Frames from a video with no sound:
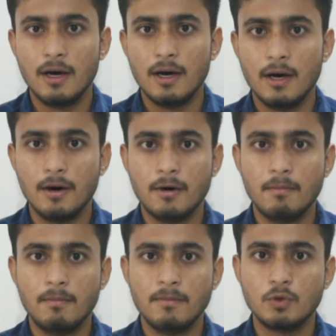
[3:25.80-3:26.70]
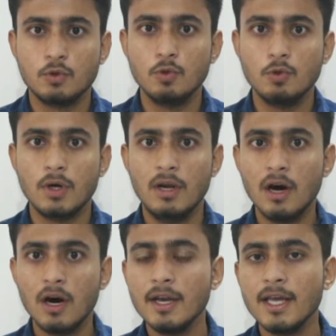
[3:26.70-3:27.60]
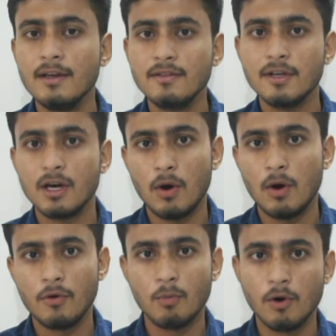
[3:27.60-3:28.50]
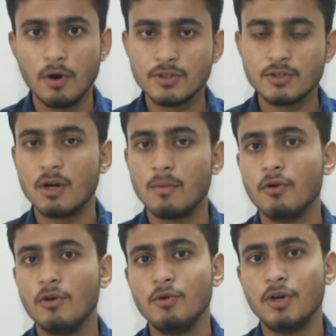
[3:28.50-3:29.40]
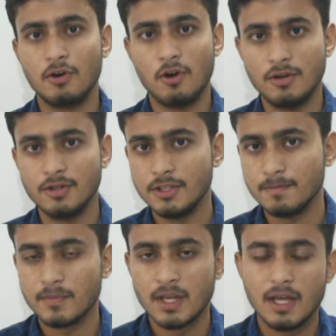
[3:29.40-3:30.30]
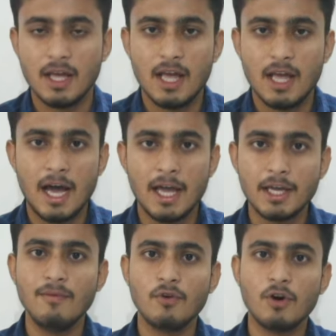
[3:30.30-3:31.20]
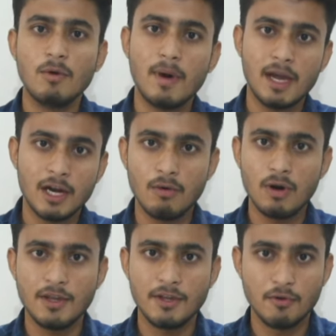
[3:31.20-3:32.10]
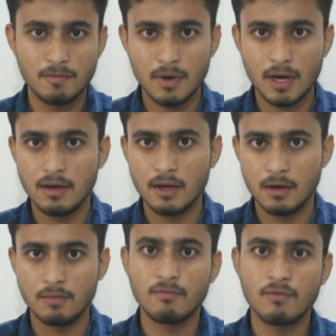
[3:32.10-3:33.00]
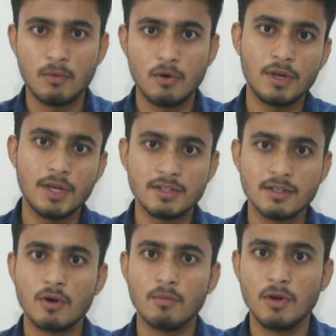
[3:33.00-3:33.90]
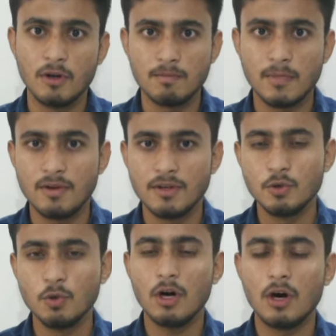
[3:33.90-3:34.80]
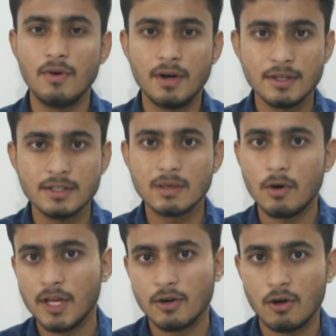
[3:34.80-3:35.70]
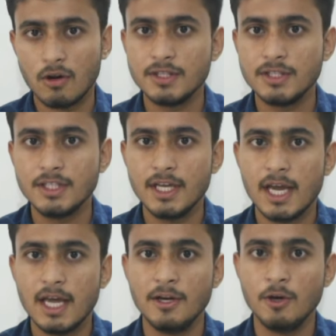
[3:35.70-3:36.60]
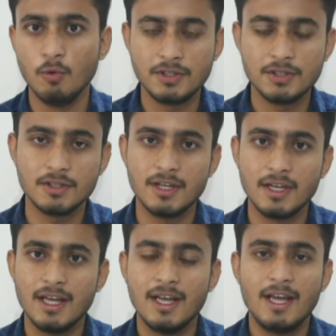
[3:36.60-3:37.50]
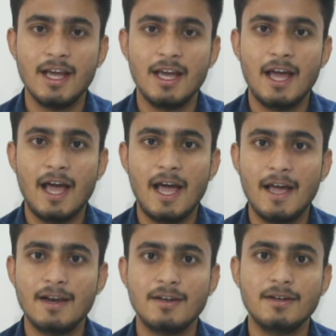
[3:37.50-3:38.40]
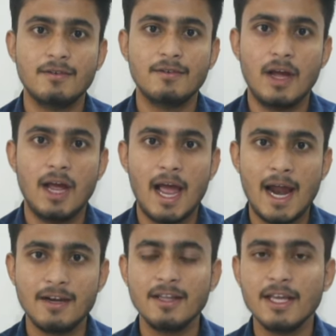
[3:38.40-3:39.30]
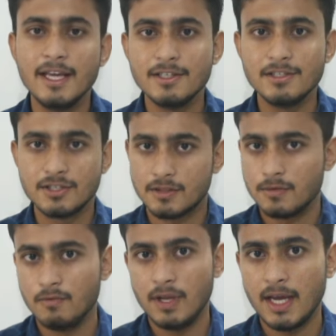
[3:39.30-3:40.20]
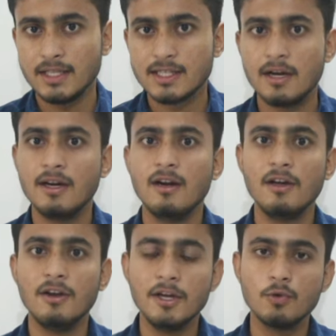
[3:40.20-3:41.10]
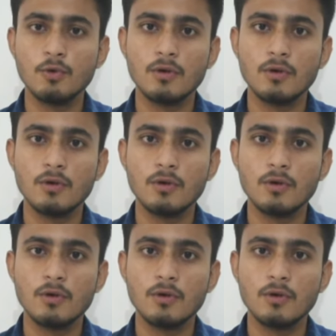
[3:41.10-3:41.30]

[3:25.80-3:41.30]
to learn anything about robotics or about new technology. I came from a background like Yavatmal, from a location from Yavatmal, where there is no awareness about technology and innovation. And at the age when I started learning